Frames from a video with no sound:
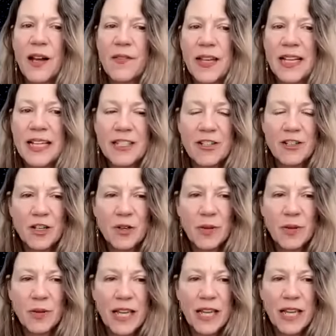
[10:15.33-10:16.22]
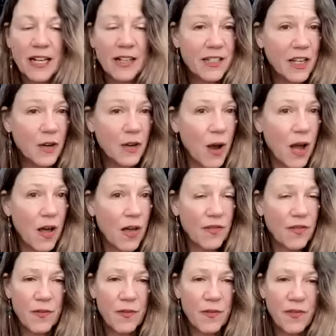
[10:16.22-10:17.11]
things to do with legacy
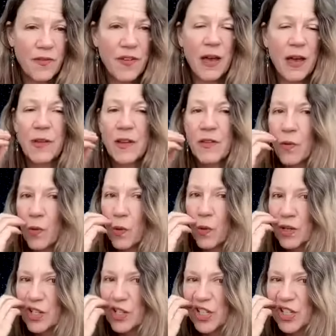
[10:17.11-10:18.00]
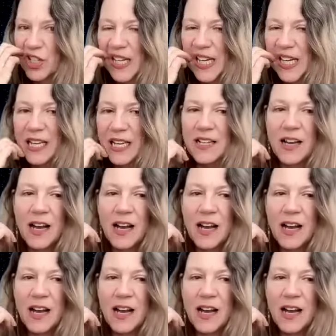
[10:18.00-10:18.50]
wealth from the family of origin.